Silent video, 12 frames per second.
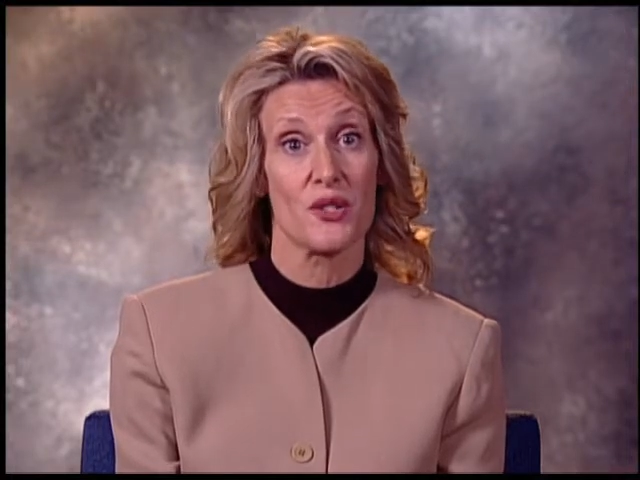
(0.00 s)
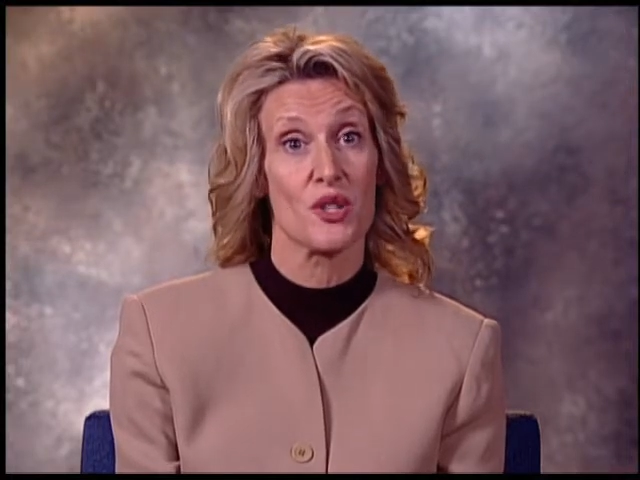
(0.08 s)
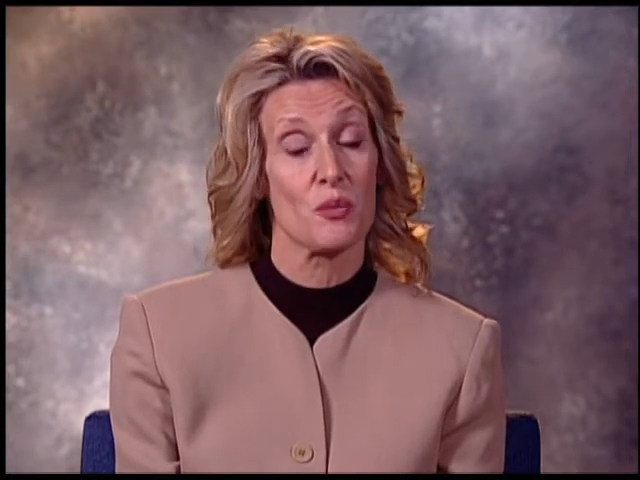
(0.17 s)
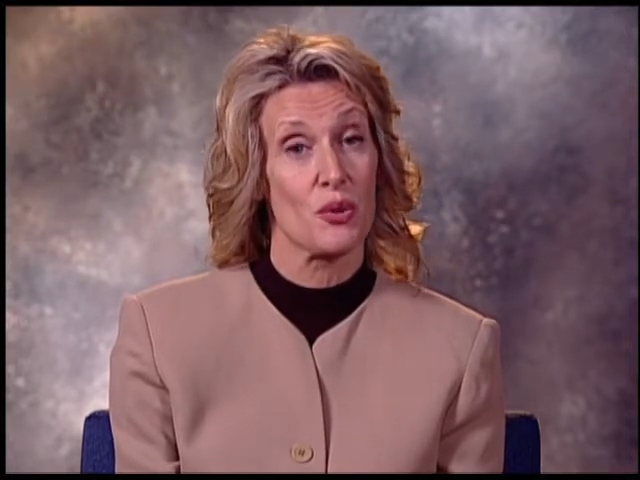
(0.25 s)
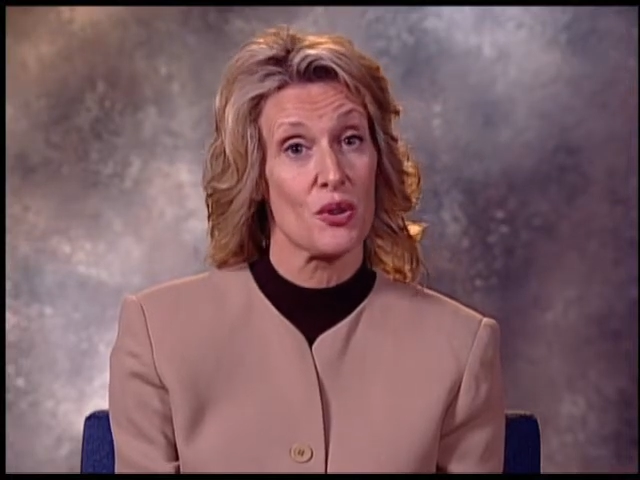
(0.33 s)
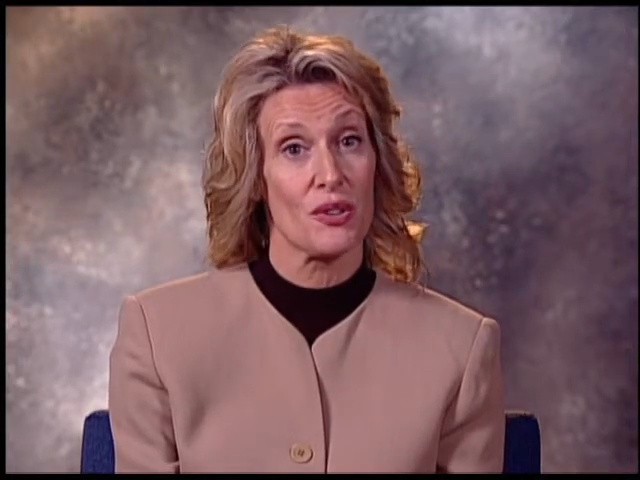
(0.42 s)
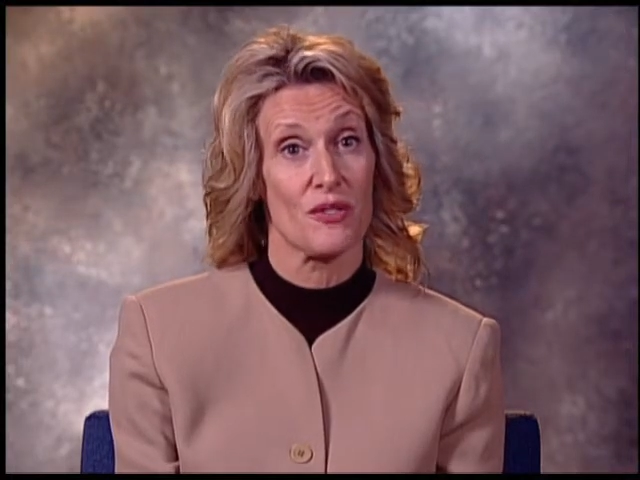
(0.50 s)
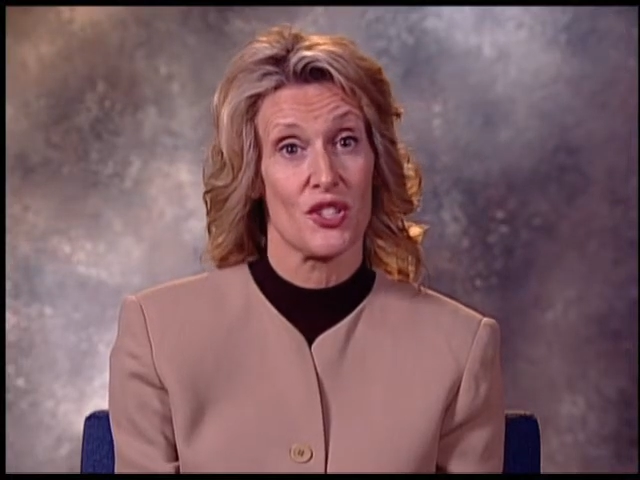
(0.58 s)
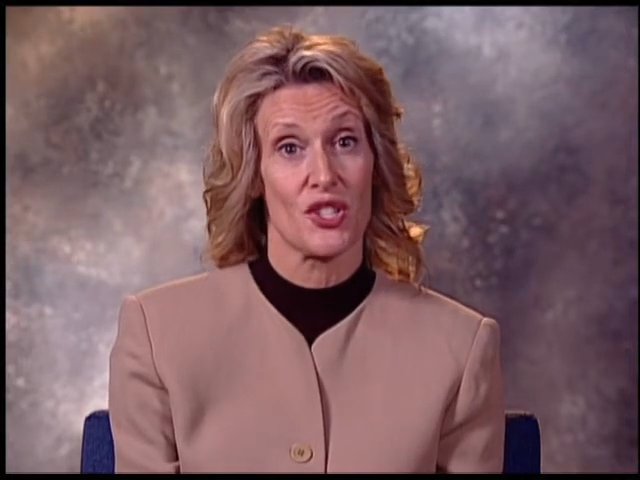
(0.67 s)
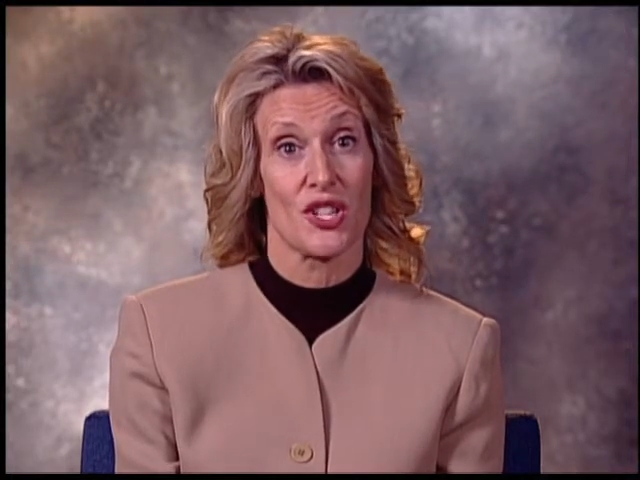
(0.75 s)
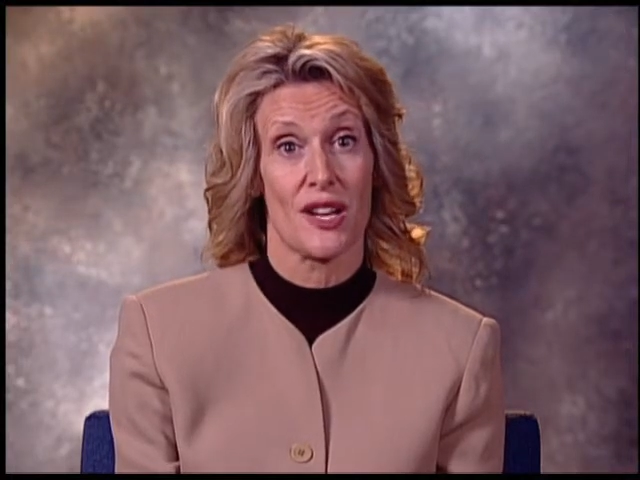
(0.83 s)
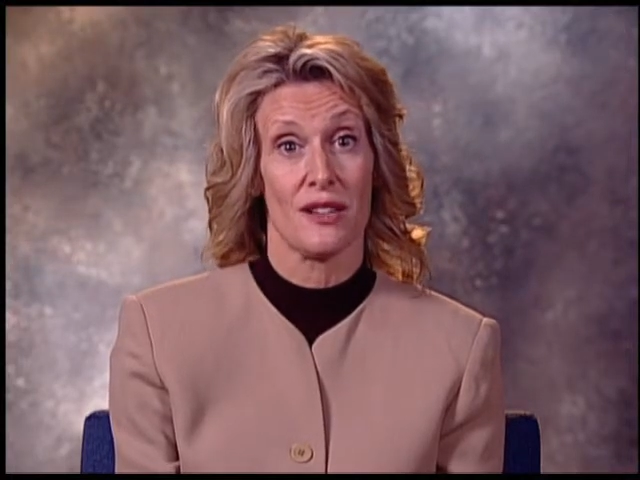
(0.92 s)
to the birth of
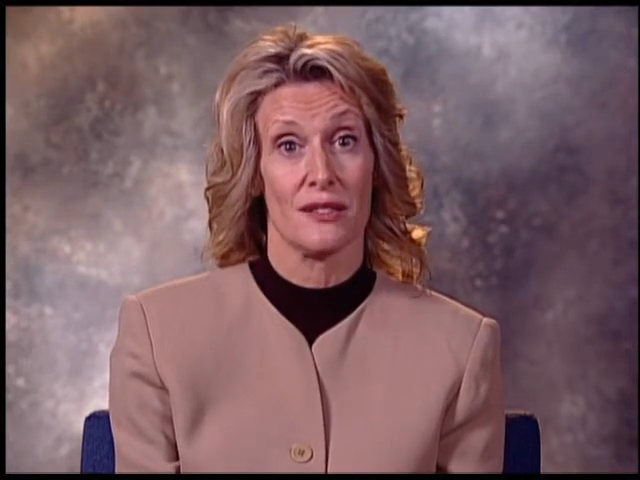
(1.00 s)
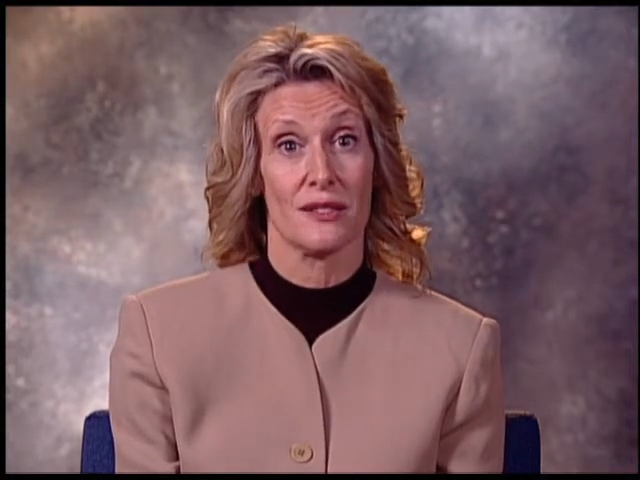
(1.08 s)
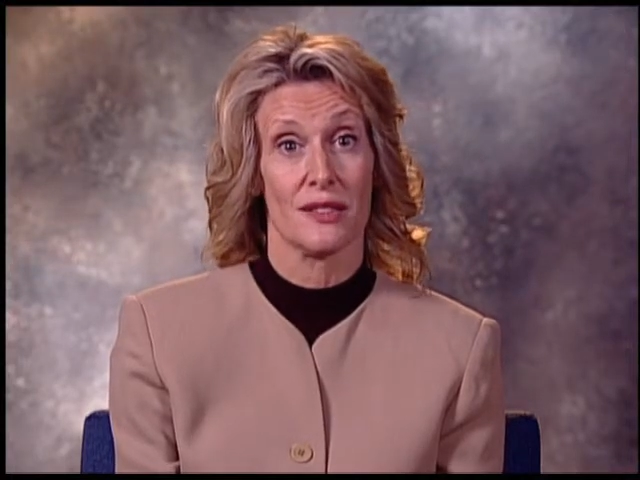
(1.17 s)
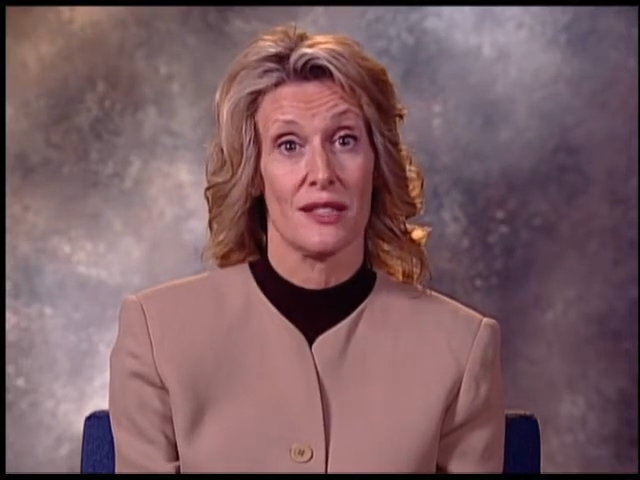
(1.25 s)
the child,